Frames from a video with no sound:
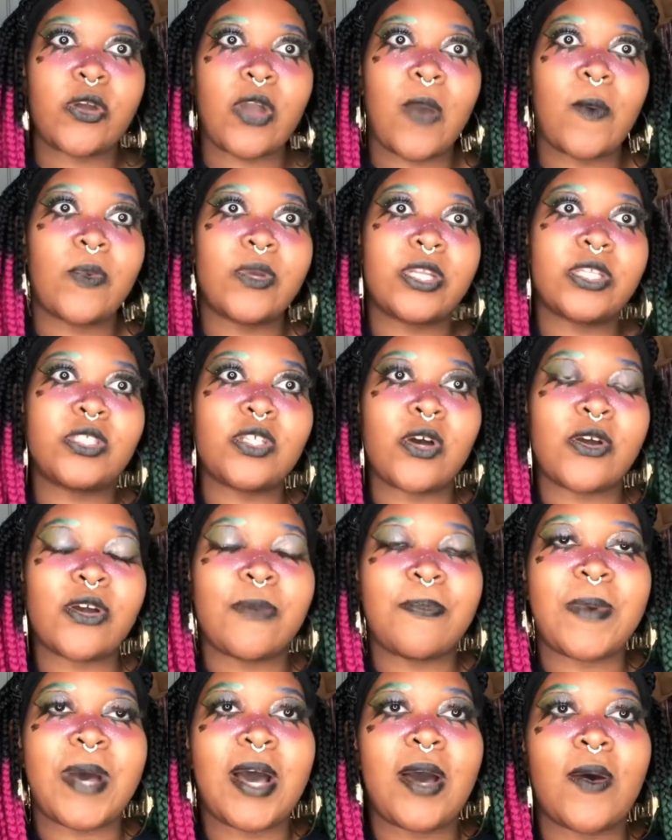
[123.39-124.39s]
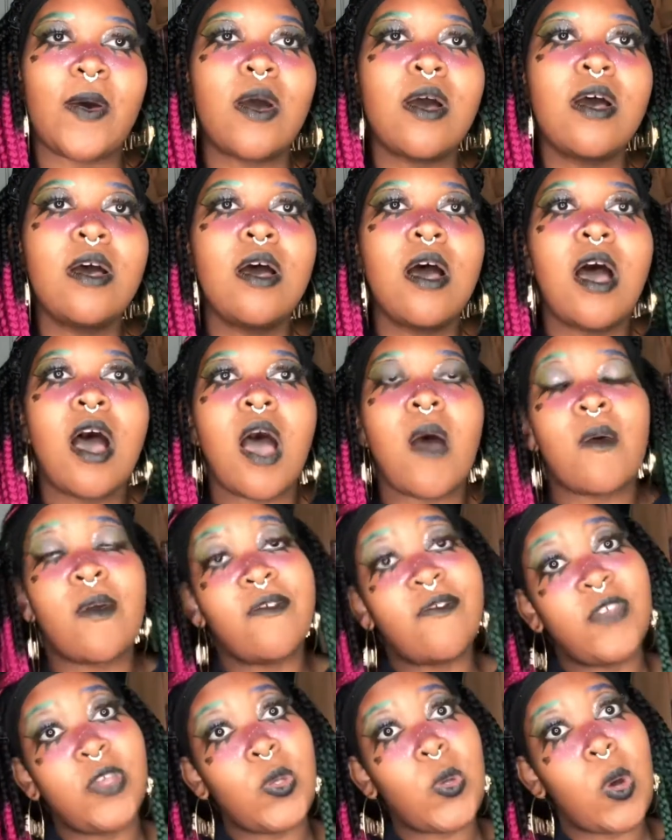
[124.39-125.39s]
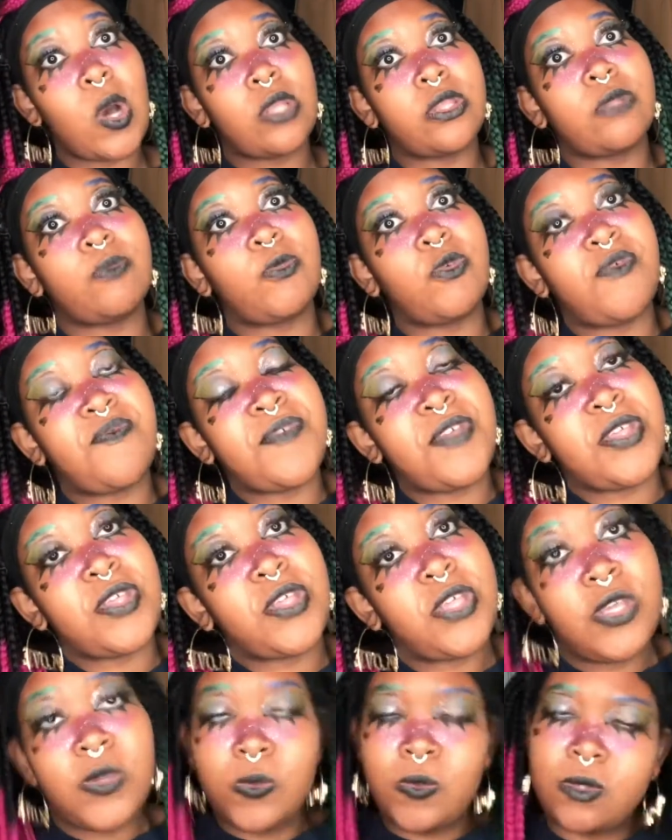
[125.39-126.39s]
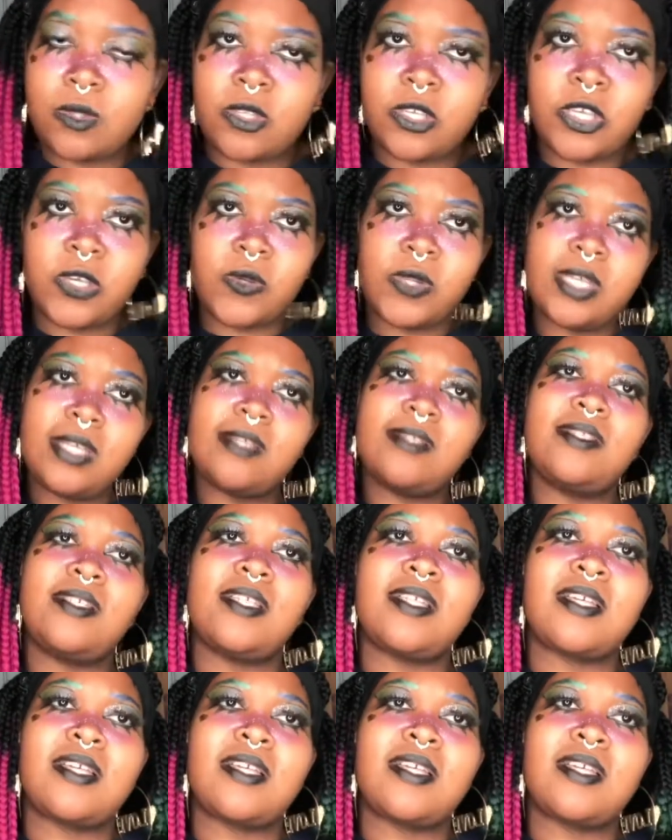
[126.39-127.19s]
gonna talk about a review on the movie Cuties.